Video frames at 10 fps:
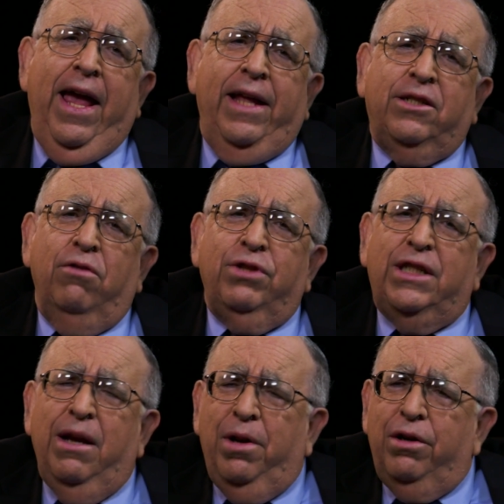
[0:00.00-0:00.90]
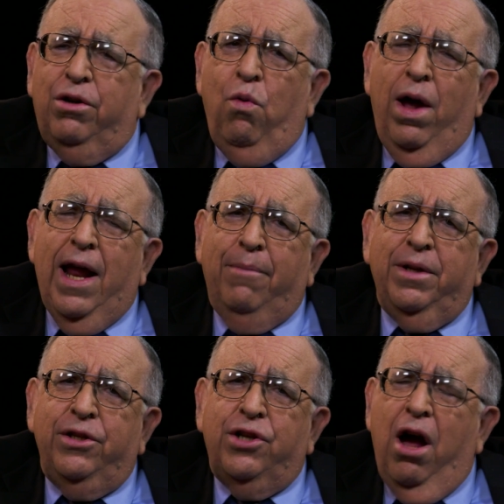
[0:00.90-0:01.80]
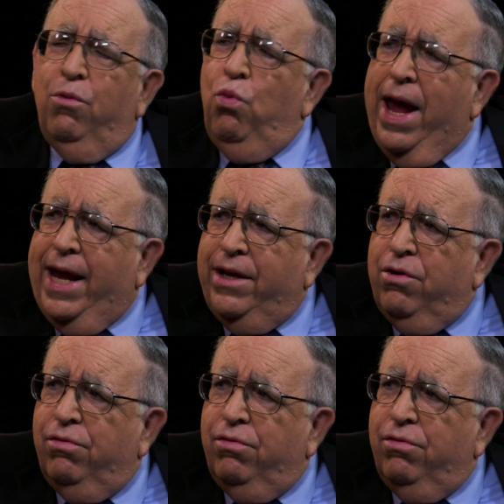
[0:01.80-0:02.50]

It's so similar to what happened to John Wayne